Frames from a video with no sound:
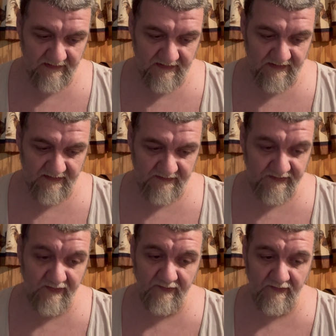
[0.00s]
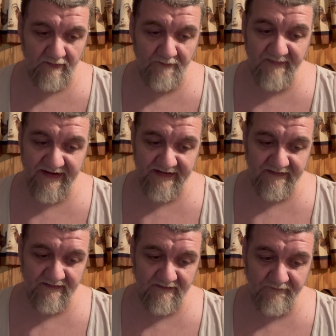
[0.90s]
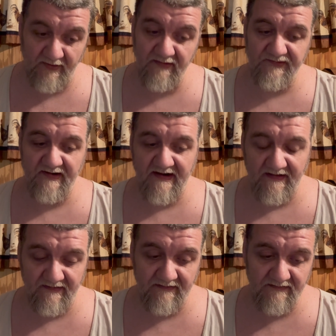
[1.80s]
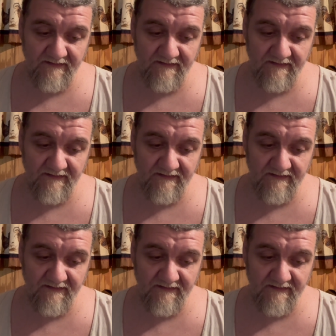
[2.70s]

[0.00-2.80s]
Google, Meta, Berkshire,